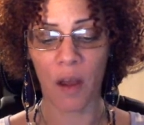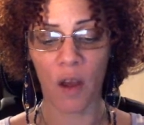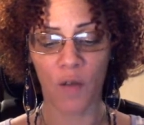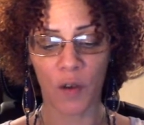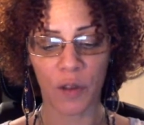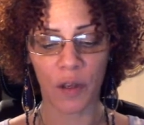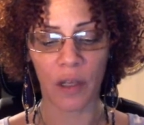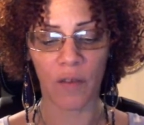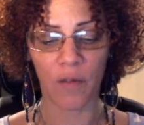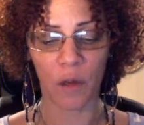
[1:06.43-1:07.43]
for 30
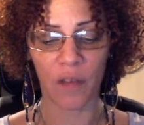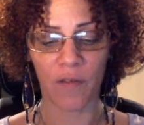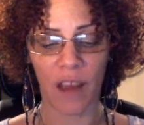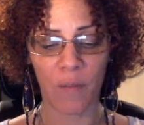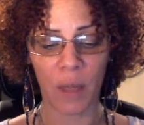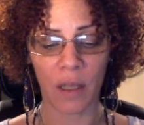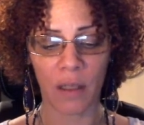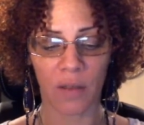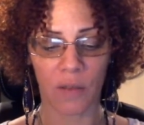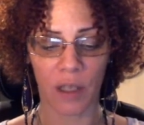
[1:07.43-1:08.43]
to 45
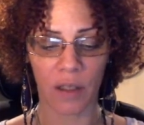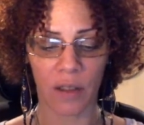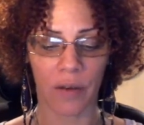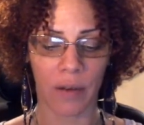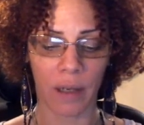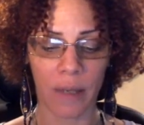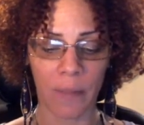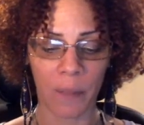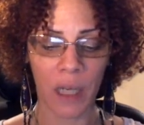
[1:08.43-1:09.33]
minutes and rinse thoroughly.